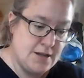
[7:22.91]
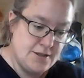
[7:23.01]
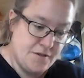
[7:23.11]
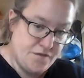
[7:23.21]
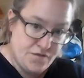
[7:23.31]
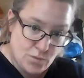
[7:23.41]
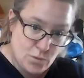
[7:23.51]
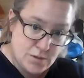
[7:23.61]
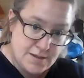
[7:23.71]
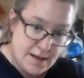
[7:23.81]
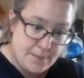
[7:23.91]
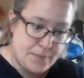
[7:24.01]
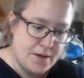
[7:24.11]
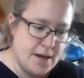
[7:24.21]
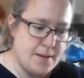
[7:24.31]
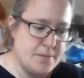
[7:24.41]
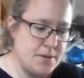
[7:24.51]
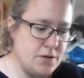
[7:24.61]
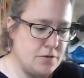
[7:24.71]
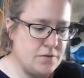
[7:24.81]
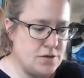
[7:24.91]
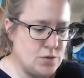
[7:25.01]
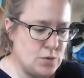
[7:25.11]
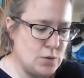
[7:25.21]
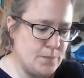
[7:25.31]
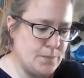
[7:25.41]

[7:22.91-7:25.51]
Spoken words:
to force up the up and over door.